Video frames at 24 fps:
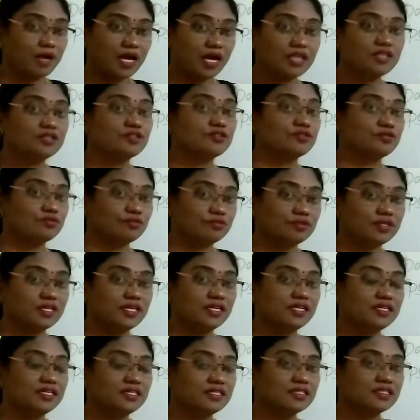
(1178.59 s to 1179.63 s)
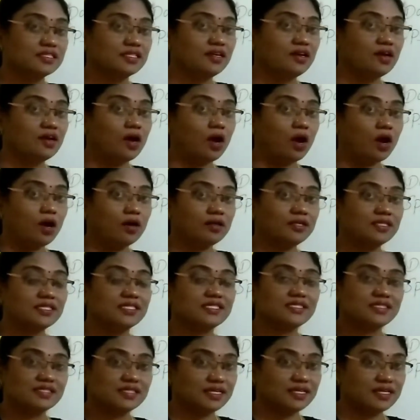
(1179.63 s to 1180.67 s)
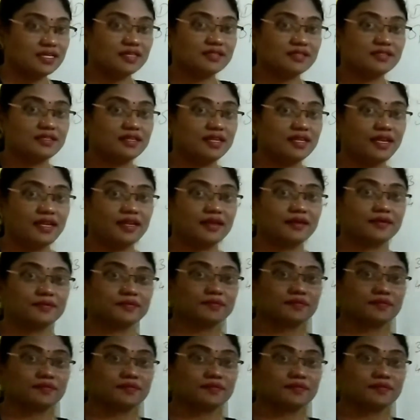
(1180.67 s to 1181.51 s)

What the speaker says: my students on Children's Day.